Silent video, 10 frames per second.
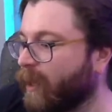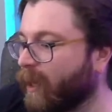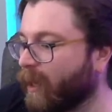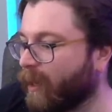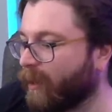
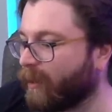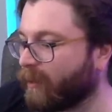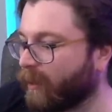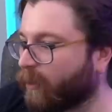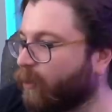
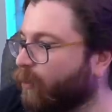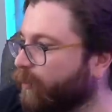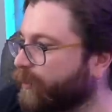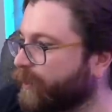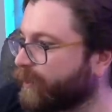Like
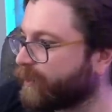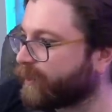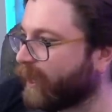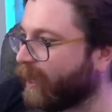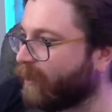horses,
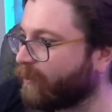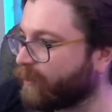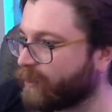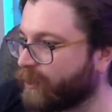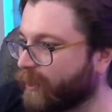
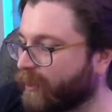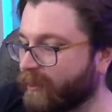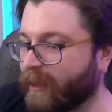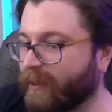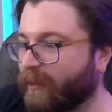cows,
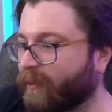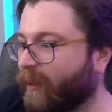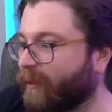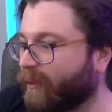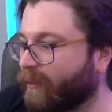chickens, like
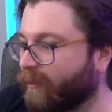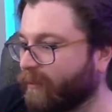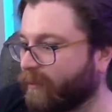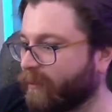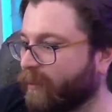
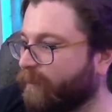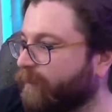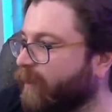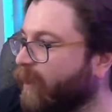the